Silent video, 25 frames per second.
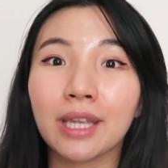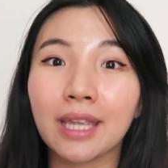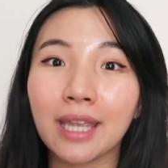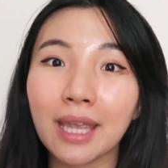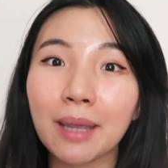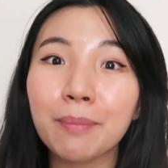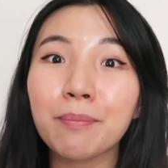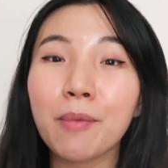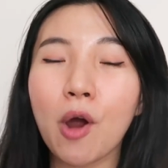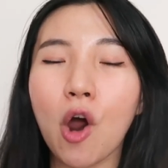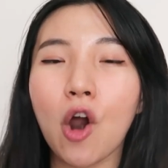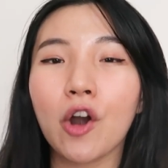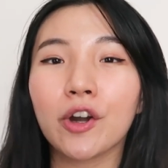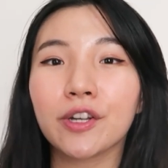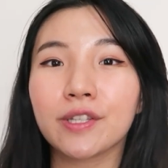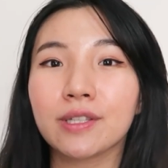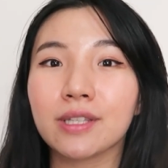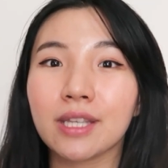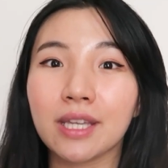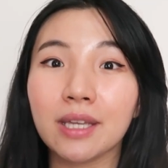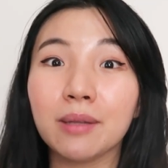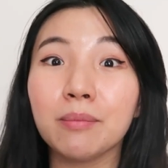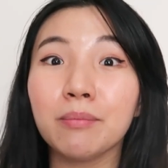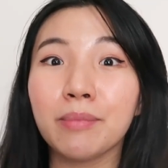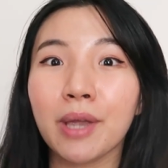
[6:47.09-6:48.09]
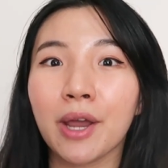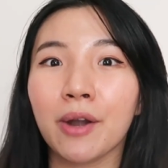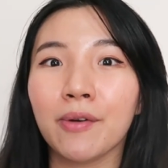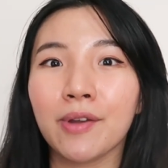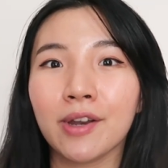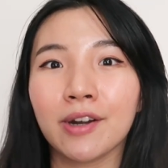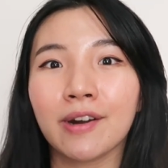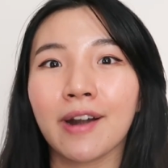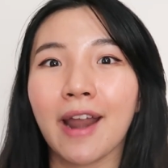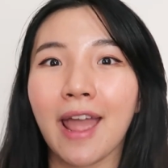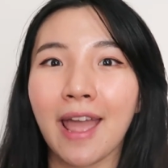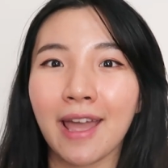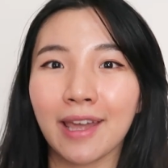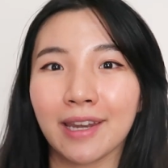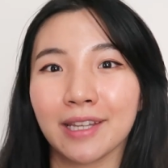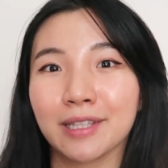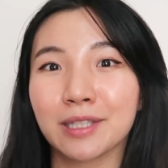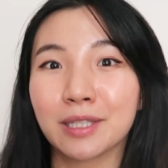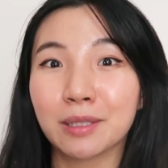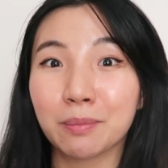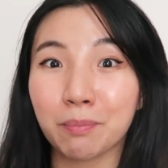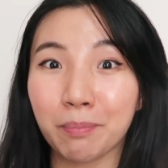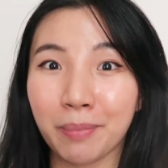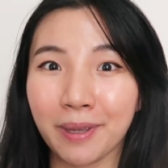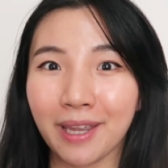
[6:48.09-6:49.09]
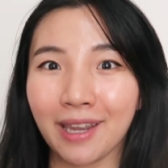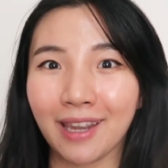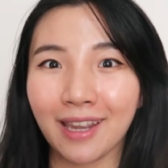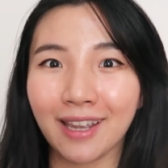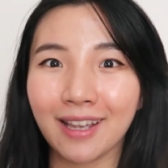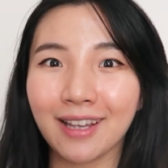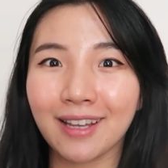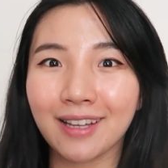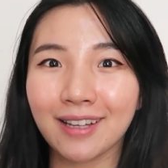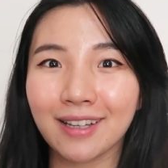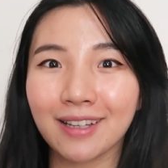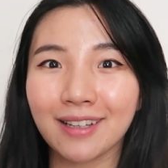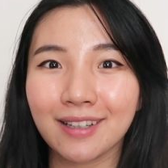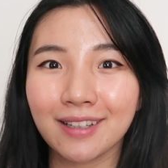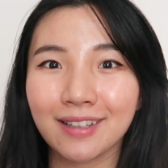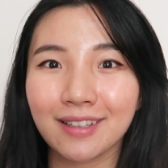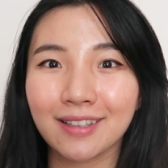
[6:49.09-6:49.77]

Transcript: keep our skin barrier at its peak.